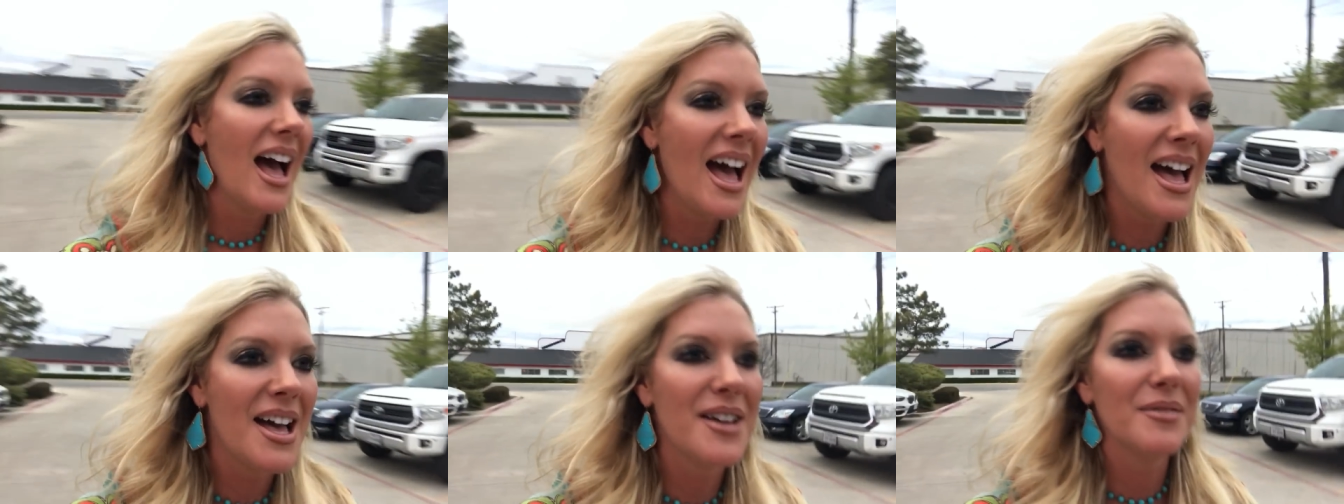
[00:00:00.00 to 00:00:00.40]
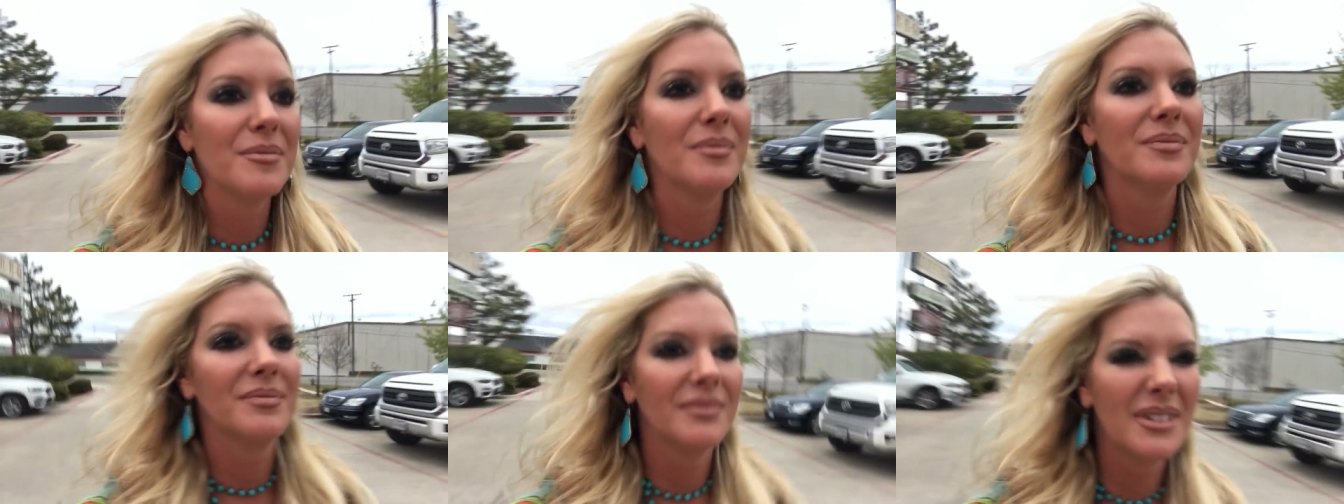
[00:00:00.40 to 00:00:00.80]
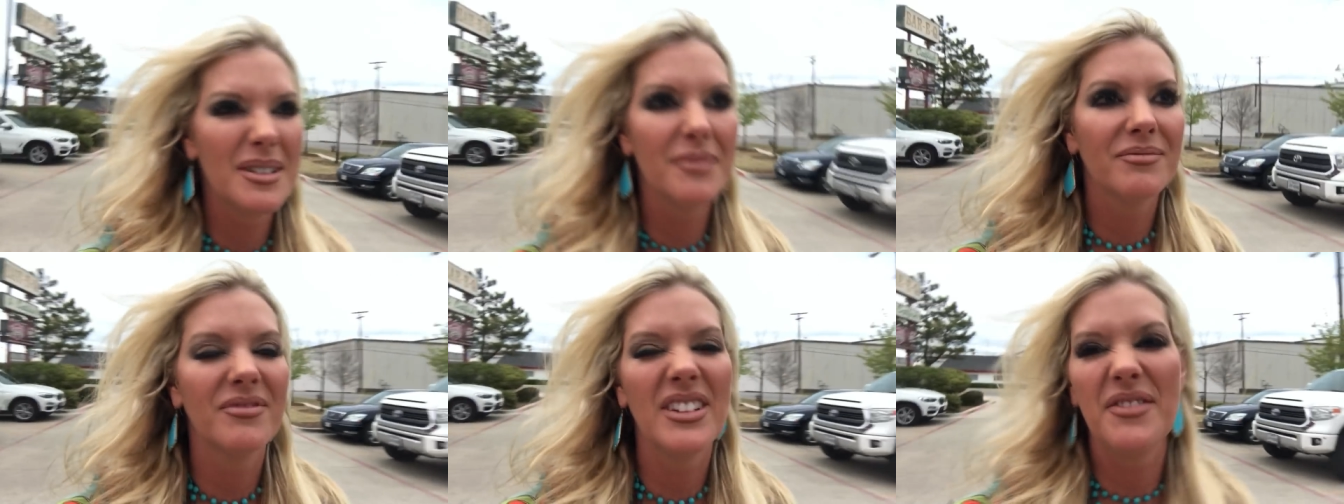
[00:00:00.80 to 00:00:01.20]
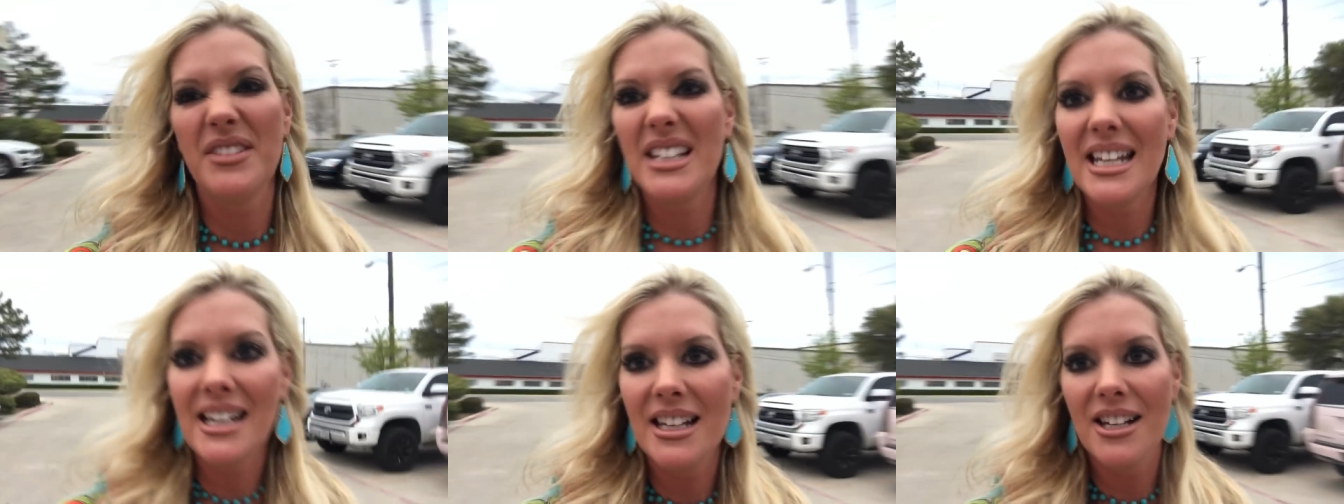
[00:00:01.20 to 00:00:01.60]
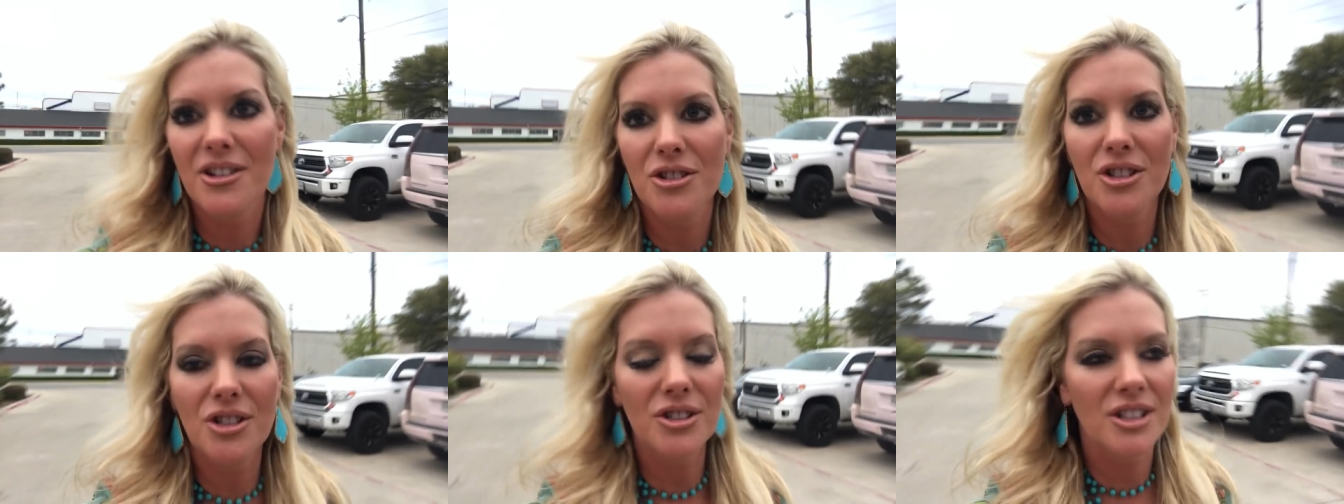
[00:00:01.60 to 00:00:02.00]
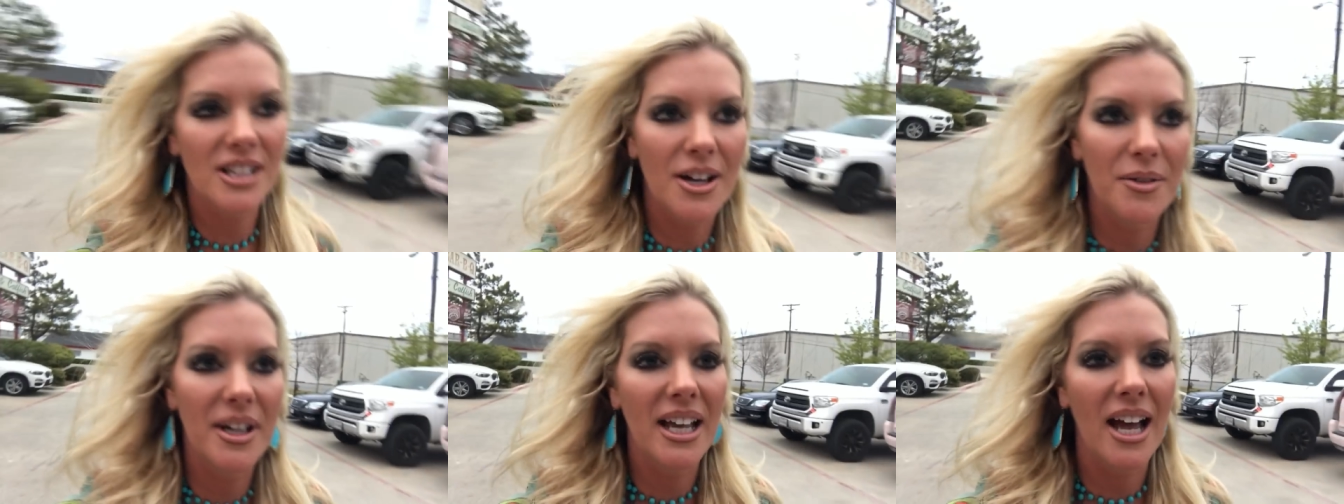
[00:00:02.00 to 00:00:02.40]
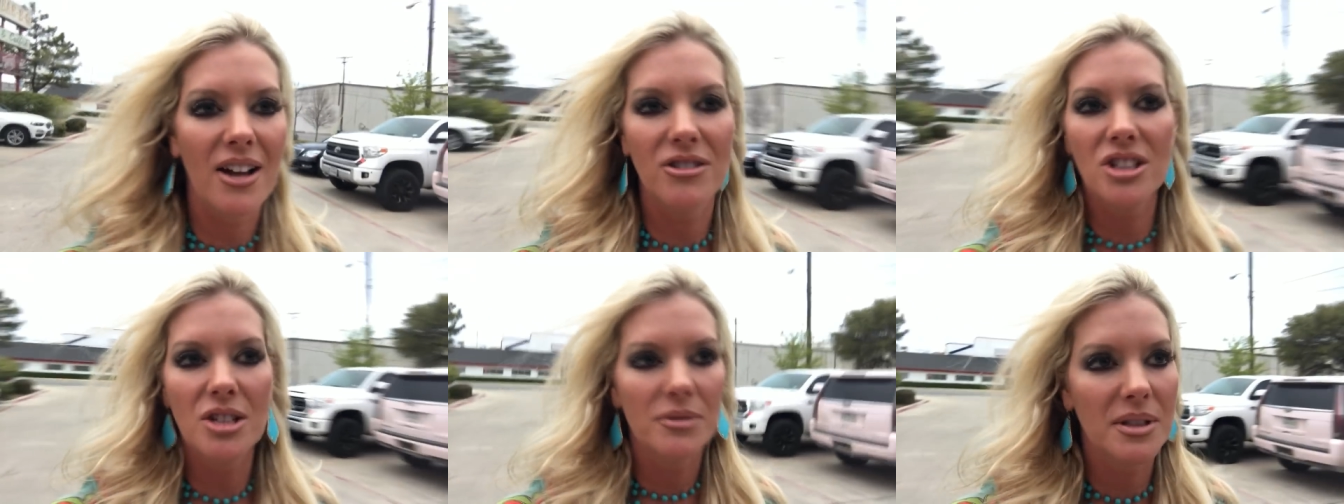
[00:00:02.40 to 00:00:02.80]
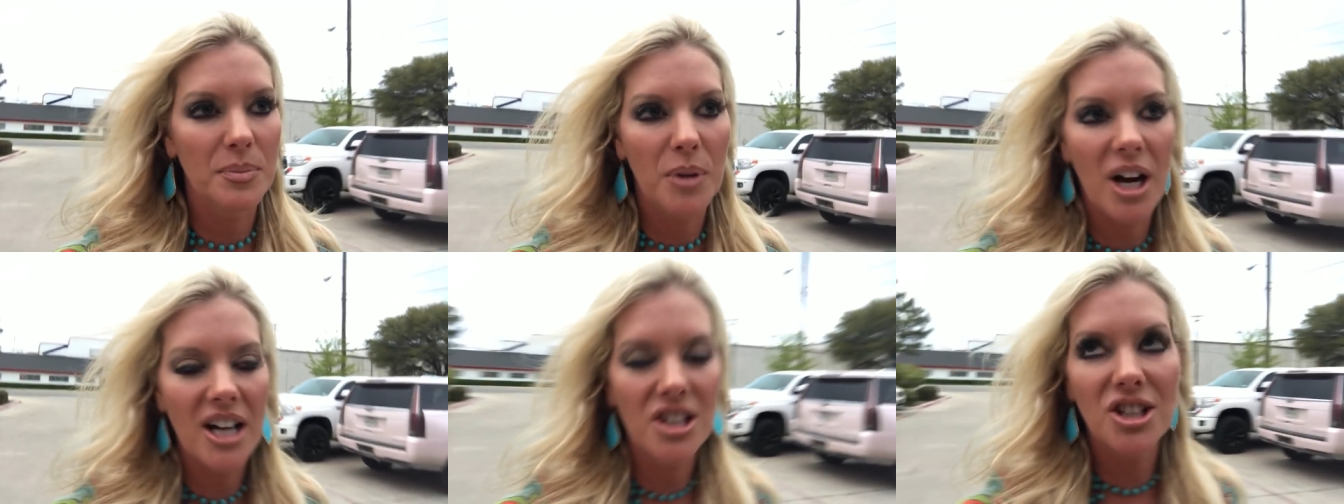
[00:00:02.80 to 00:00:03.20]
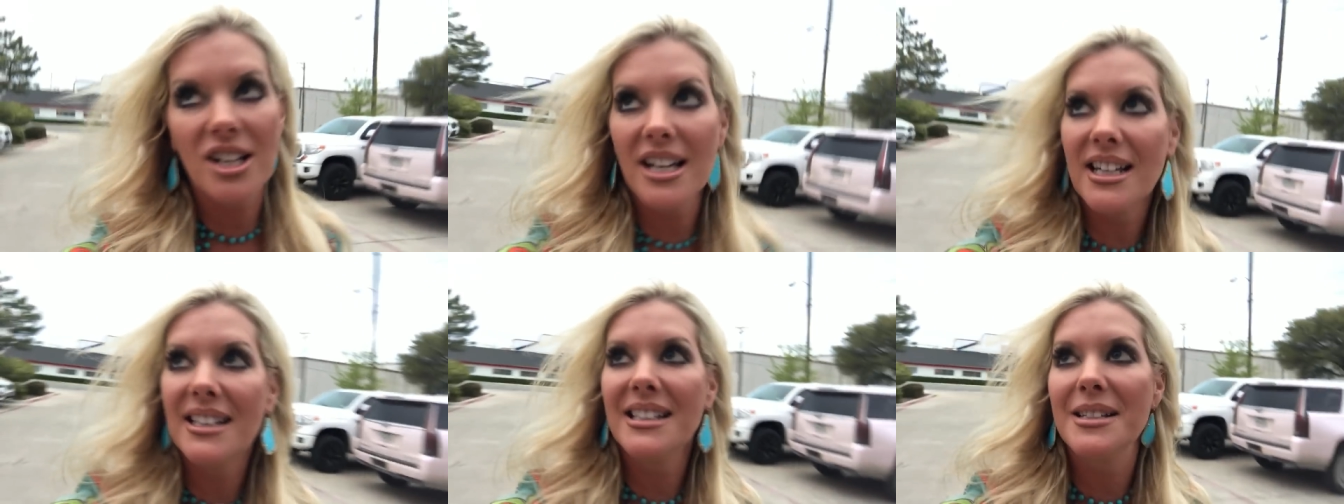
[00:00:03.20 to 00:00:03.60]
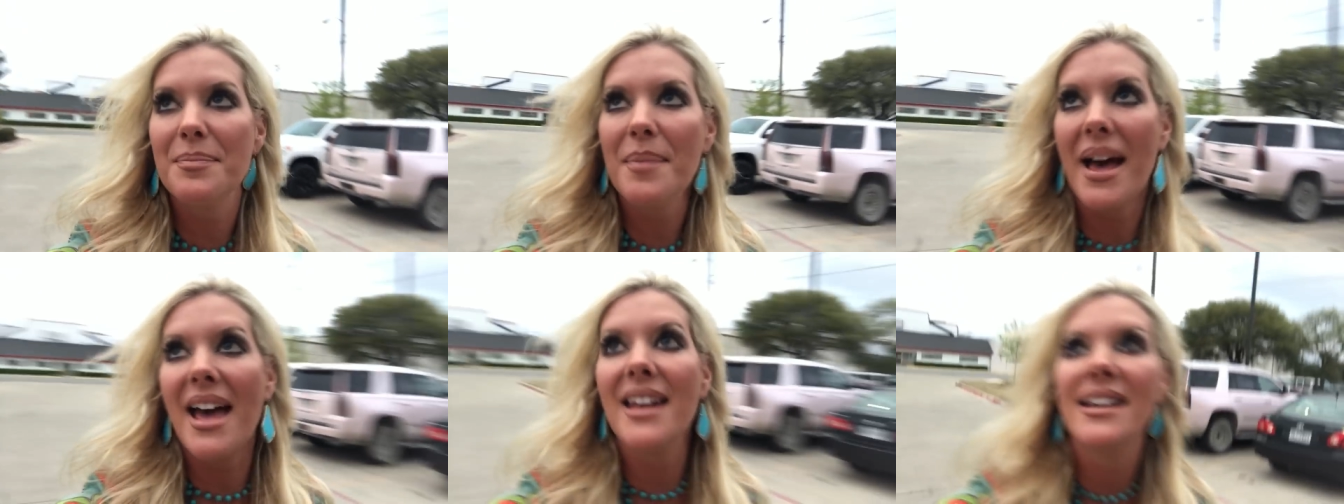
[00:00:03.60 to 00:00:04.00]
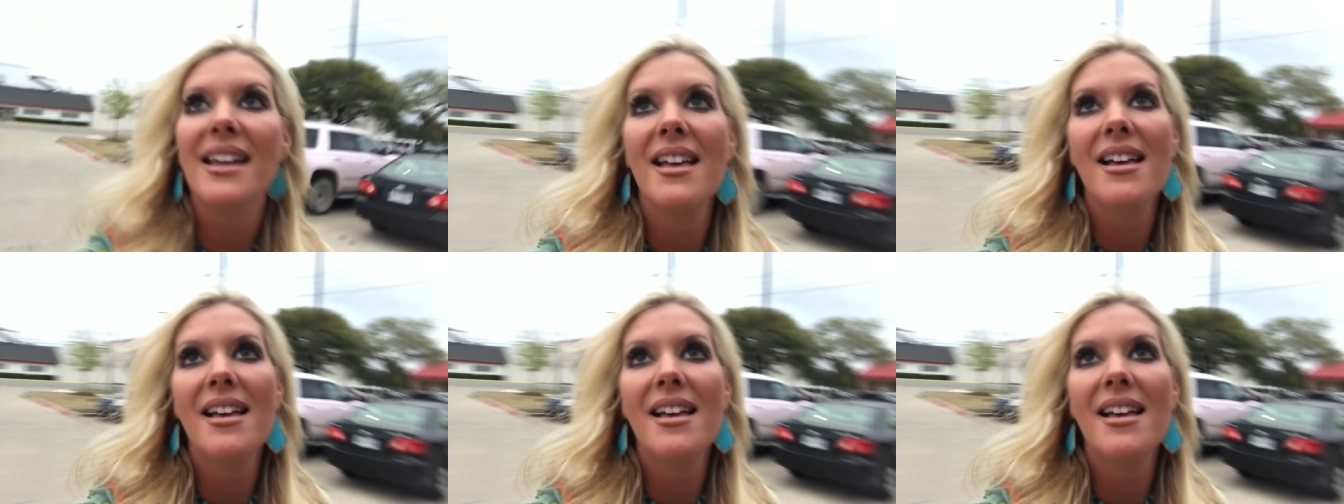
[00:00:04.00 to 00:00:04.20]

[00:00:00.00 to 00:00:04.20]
Um, 15 years or so ago, she was precious, but